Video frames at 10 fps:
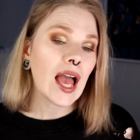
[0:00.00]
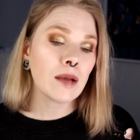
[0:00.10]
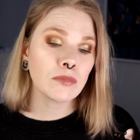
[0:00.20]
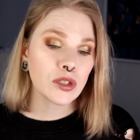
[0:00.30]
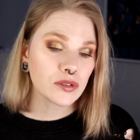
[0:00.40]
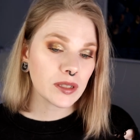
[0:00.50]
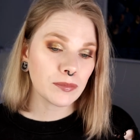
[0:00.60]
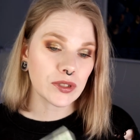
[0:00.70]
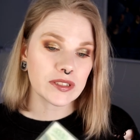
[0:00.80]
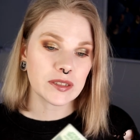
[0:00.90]
I mostly
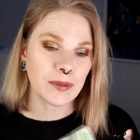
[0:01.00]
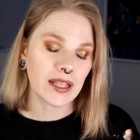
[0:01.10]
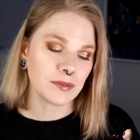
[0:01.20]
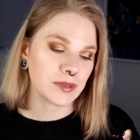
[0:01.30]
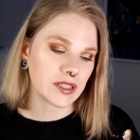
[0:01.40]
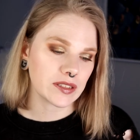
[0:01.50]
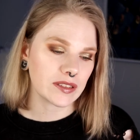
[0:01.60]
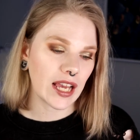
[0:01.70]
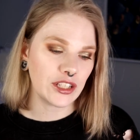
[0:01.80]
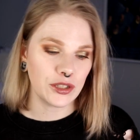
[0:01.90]
bought this palette
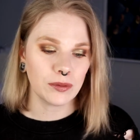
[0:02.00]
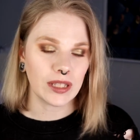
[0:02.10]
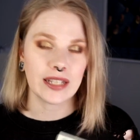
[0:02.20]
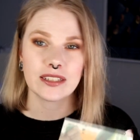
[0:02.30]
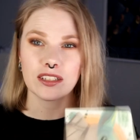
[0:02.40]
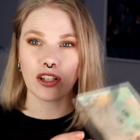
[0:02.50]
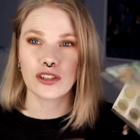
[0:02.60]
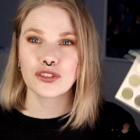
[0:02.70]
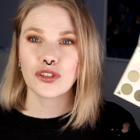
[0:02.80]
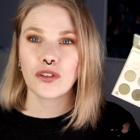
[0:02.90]
because I do like the
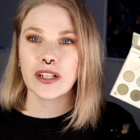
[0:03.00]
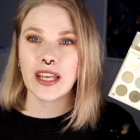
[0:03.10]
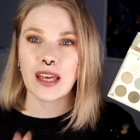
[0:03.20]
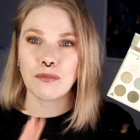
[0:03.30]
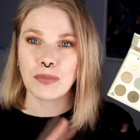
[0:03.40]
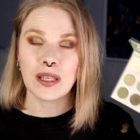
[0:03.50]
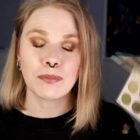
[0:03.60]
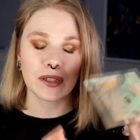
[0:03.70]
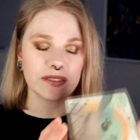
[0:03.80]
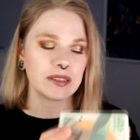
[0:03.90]
color story, and
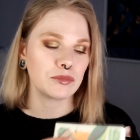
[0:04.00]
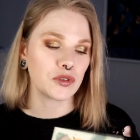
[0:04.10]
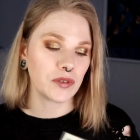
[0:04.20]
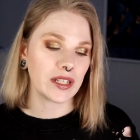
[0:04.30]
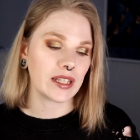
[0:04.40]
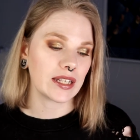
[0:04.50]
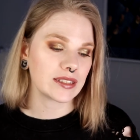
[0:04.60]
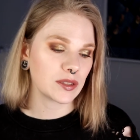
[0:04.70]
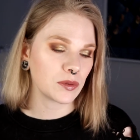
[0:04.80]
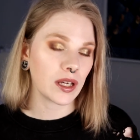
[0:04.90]
people seem to really
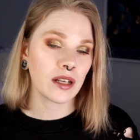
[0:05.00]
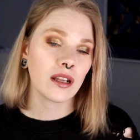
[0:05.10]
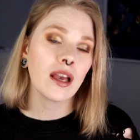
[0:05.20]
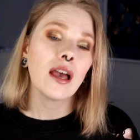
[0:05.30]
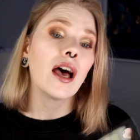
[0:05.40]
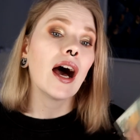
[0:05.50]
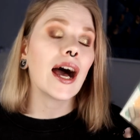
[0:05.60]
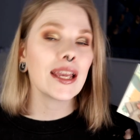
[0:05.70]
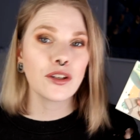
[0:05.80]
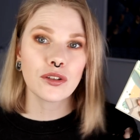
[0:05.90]
like this one.
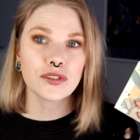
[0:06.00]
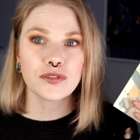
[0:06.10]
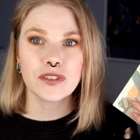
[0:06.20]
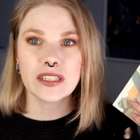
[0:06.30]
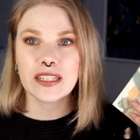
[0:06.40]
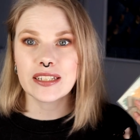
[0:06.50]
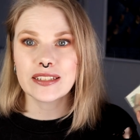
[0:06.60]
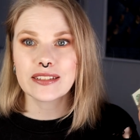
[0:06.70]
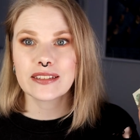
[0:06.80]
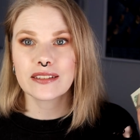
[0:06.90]
I don't think it
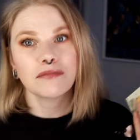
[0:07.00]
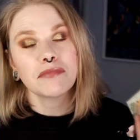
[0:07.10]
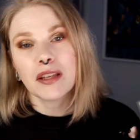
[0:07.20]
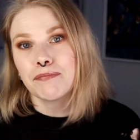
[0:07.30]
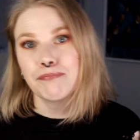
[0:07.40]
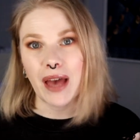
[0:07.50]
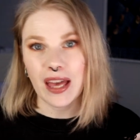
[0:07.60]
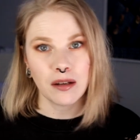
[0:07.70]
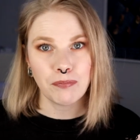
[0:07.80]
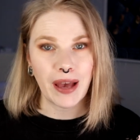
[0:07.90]
is a
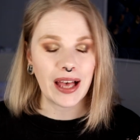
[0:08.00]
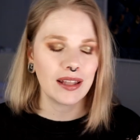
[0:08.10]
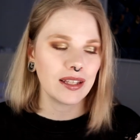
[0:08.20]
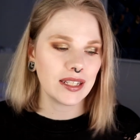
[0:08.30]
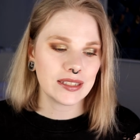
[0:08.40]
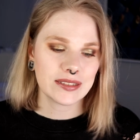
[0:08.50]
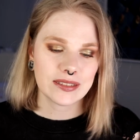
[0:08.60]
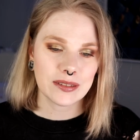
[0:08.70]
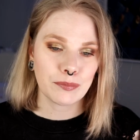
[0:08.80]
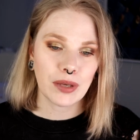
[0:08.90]
bad
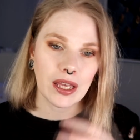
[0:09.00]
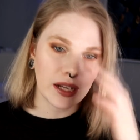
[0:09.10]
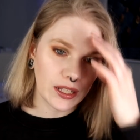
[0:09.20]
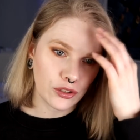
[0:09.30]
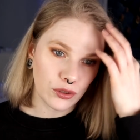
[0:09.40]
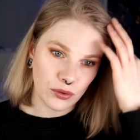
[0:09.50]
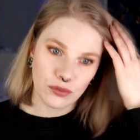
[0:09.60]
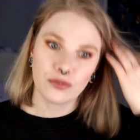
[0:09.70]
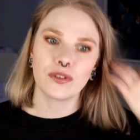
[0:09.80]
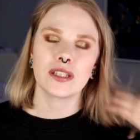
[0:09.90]
palette, but I
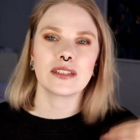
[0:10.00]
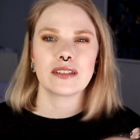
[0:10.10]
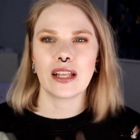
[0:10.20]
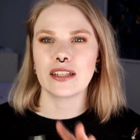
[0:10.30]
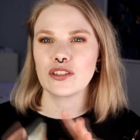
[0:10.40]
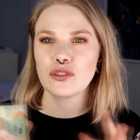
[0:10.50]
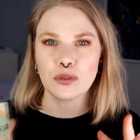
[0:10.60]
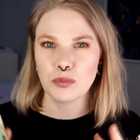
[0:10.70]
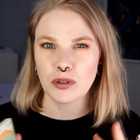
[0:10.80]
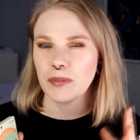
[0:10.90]
don't think it's like
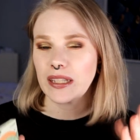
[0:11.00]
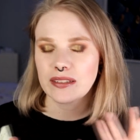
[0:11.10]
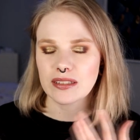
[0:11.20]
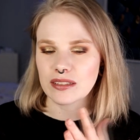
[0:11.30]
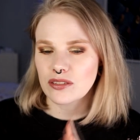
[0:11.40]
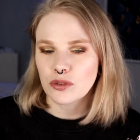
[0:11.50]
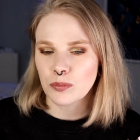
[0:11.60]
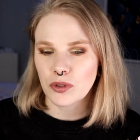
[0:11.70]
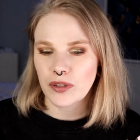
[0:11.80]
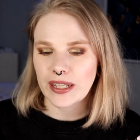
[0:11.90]
super amazing and
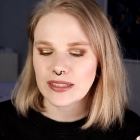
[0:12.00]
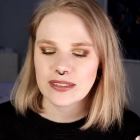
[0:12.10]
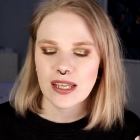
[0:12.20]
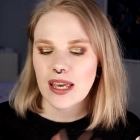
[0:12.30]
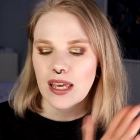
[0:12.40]
super great.